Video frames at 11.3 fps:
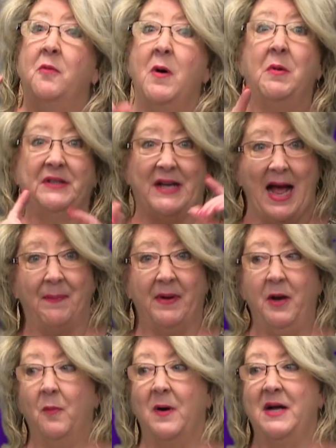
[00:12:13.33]
What was
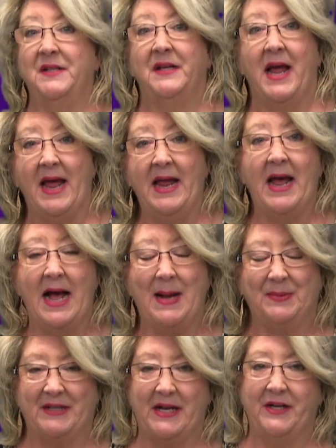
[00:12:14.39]
happening was
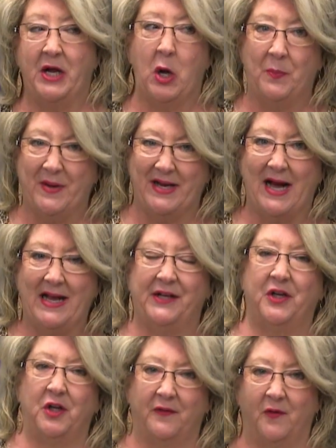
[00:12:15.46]
Ahab sent Obadiah
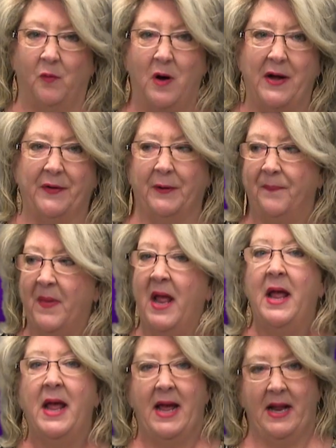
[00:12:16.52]
to look for water,
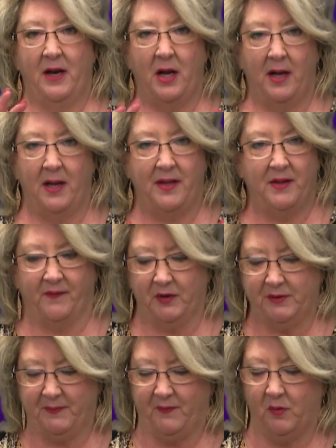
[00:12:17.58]
and uh, in the
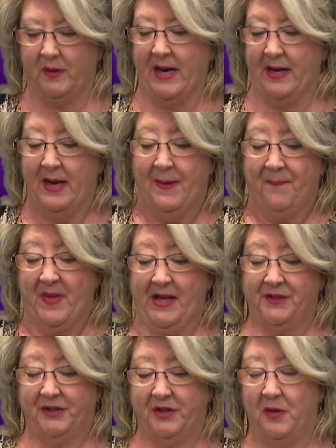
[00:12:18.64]
verse before, and
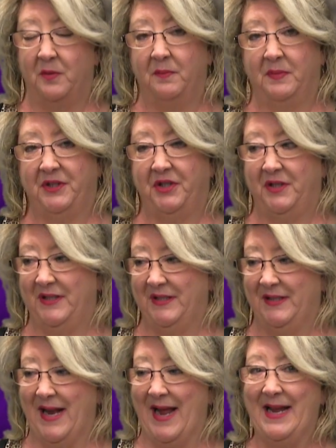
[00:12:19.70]
and so
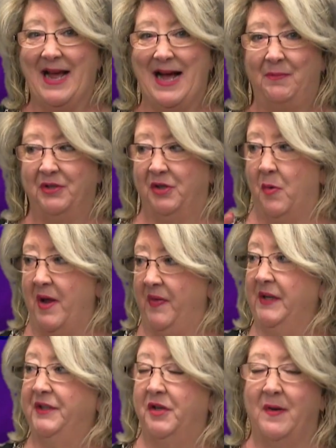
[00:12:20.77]
Ahab was going in
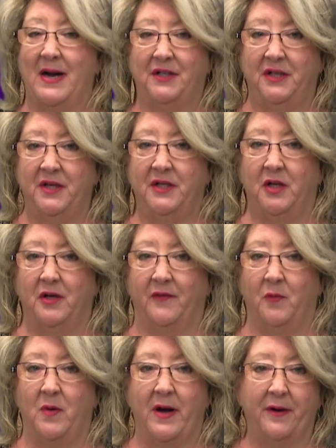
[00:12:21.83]
this direction to look
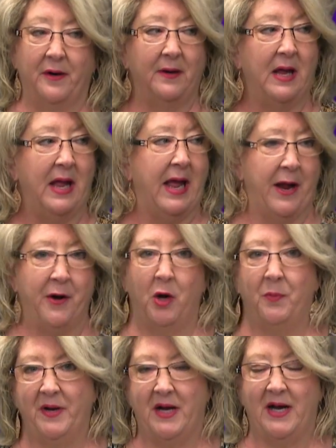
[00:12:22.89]
for water, and
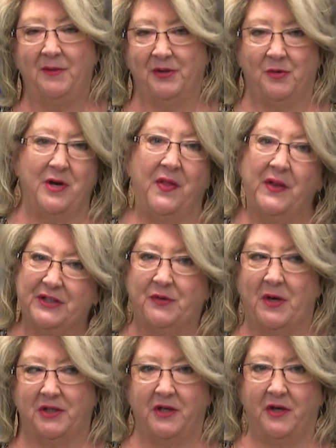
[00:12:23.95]
Obadiah was going in this
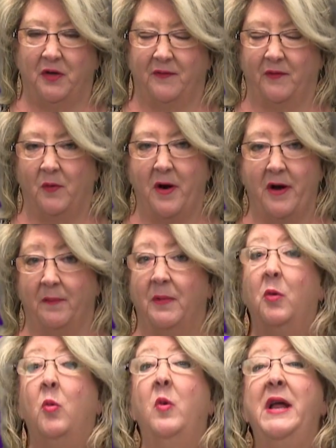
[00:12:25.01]
direction to look for water.
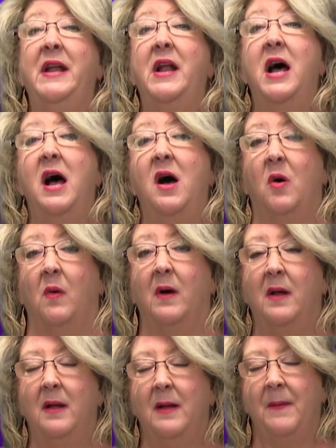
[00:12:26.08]
But we
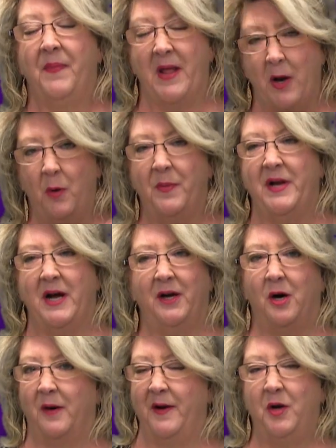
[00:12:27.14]
know that Obadiah
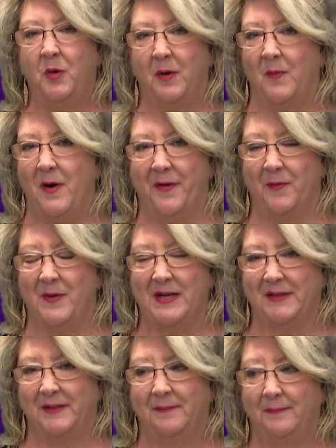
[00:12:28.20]
already knew where water
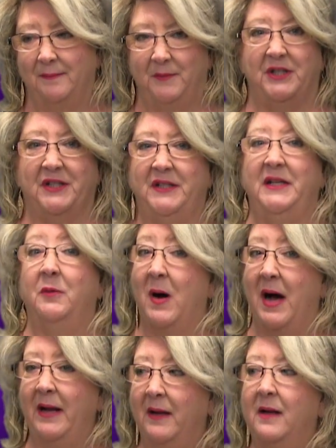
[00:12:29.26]
was. Because he,
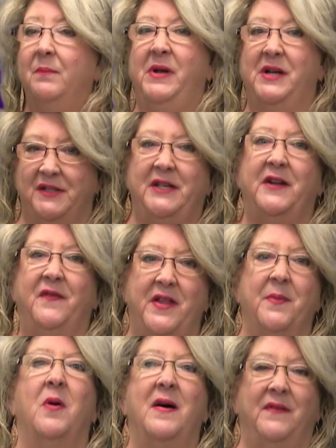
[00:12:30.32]
why? Because he had
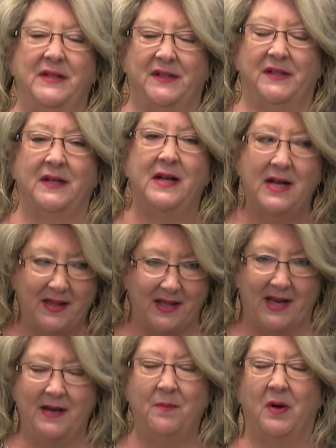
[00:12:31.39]
fed the prophets, the
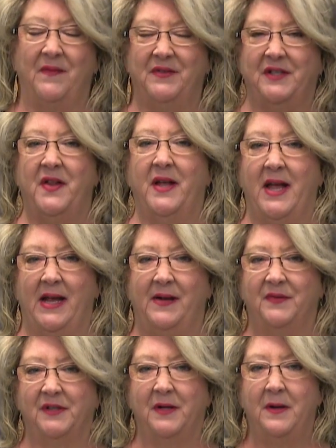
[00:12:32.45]
hidden prophets in the
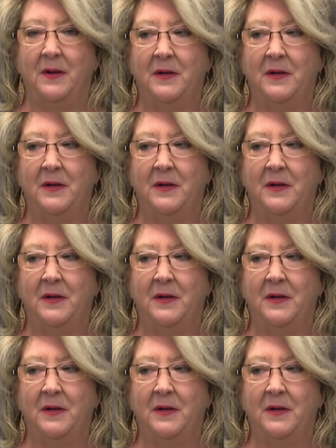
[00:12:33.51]
caves.